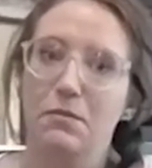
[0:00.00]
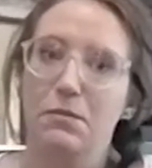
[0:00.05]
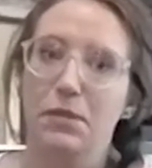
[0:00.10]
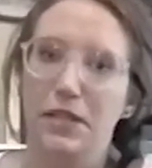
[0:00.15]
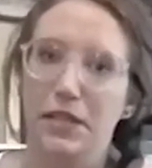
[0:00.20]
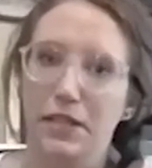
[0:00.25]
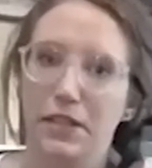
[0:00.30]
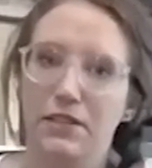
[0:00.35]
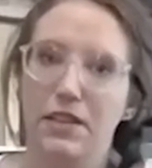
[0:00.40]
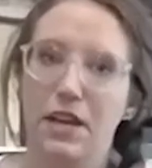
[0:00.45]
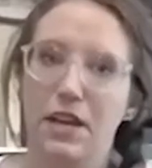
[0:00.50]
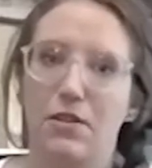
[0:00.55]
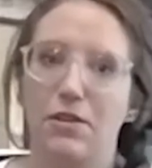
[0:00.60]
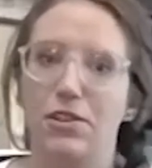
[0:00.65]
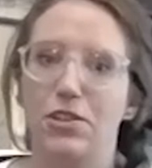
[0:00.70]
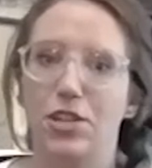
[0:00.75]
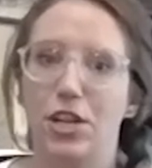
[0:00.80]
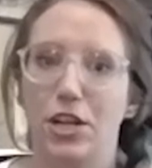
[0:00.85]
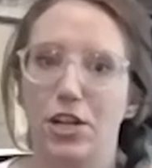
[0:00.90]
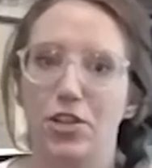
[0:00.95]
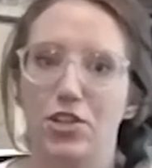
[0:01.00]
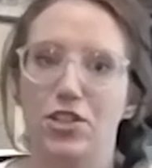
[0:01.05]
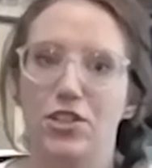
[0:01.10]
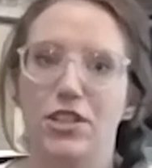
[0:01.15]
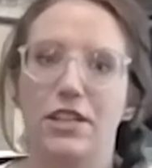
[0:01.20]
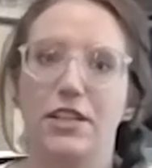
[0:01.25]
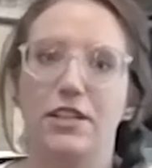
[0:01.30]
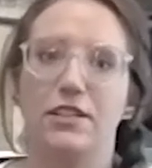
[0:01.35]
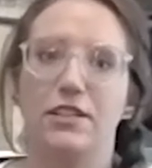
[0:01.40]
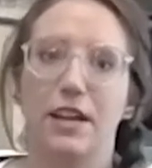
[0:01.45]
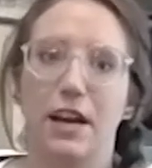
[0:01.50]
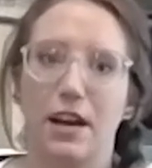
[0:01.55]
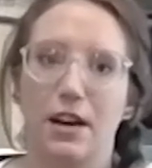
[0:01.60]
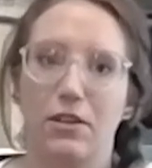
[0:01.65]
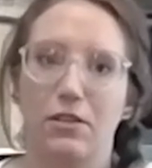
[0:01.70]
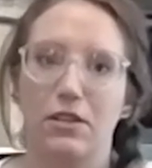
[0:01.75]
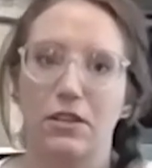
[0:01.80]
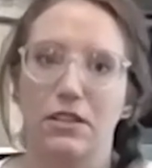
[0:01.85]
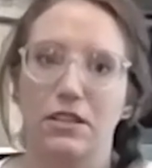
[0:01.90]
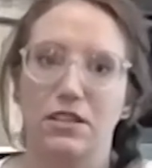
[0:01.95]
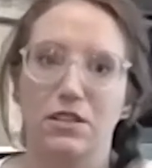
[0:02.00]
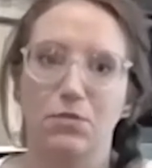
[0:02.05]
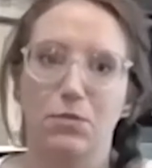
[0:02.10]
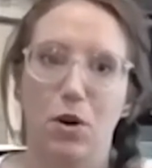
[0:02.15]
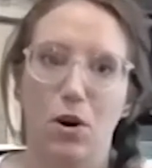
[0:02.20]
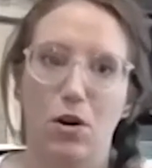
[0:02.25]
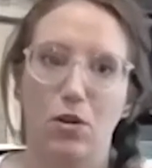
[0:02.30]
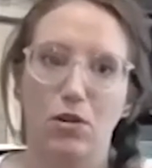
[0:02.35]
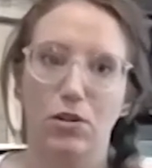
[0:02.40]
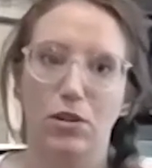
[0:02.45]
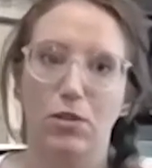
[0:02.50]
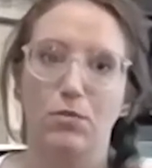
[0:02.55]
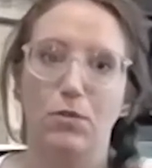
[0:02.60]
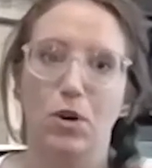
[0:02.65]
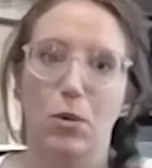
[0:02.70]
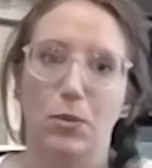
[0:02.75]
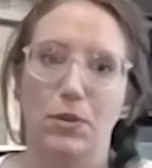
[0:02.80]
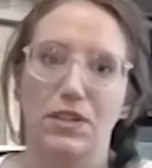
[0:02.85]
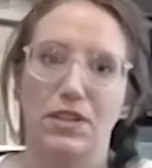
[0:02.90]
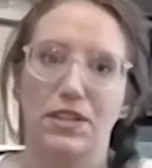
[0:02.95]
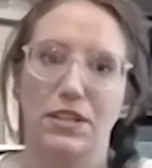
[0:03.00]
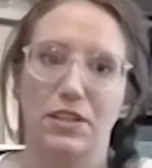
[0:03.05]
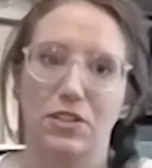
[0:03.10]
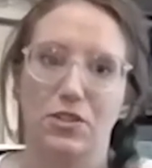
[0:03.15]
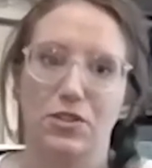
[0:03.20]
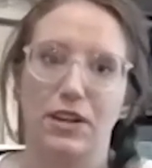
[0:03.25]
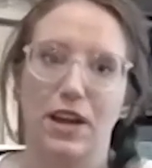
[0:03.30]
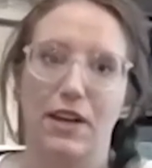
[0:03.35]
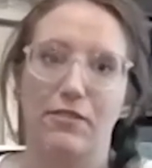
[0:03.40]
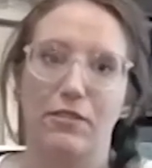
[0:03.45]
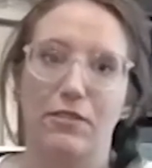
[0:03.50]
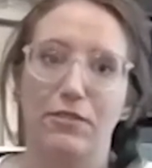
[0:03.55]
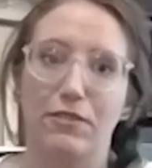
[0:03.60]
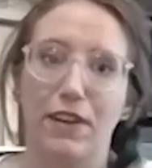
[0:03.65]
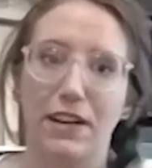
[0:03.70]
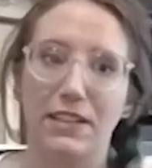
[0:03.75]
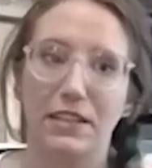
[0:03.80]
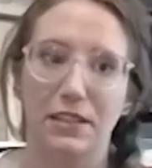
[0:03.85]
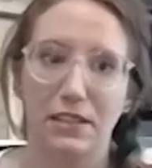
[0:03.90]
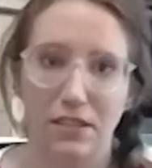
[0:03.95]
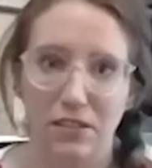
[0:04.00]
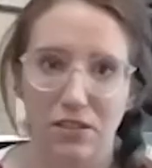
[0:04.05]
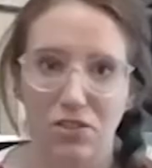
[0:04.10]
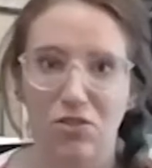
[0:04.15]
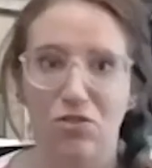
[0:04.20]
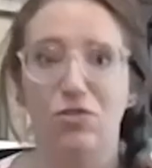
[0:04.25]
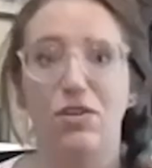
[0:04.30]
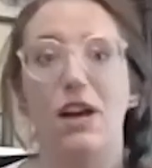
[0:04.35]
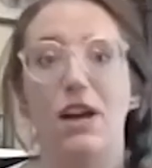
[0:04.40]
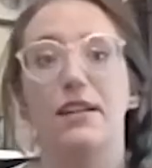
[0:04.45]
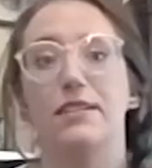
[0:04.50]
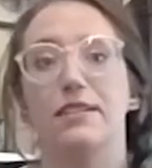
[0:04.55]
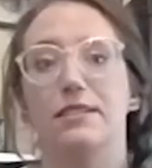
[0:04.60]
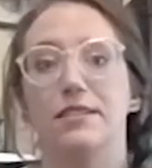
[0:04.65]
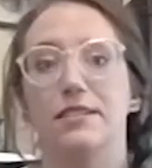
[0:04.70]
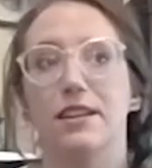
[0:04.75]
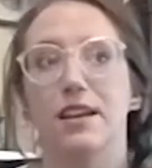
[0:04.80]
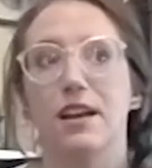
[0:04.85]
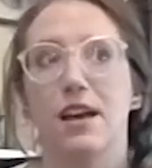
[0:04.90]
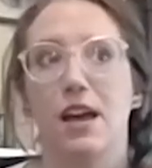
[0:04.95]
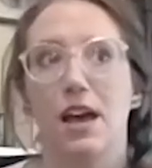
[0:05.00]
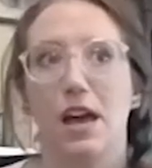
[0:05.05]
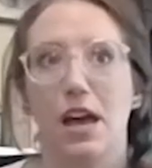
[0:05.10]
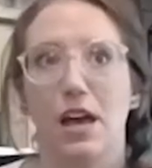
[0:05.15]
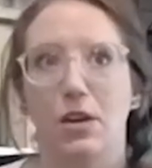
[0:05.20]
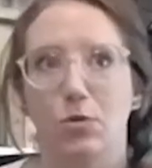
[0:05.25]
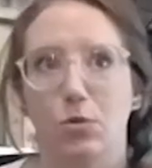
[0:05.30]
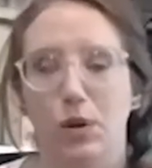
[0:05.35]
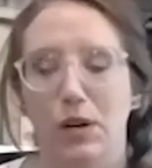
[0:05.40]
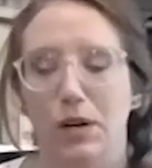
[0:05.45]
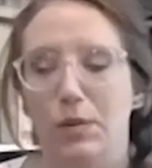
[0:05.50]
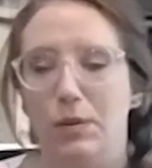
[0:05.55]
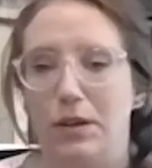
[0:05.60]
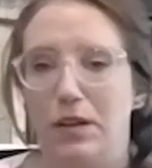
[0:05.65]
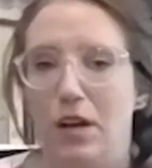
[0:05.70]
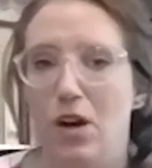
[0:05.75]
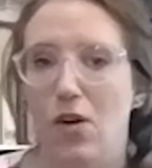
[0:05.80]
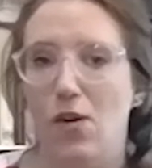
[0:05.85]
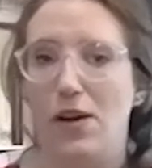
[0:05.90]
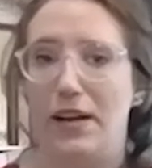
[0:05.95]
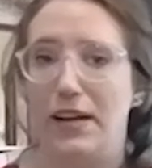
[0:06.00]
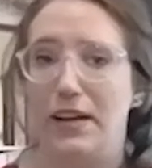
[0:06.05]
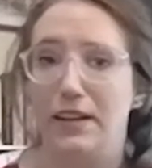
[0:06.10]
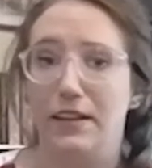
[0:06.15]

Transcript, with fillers: But here's how it changes, here's how these small little moments in history have affected these trends and where we're going.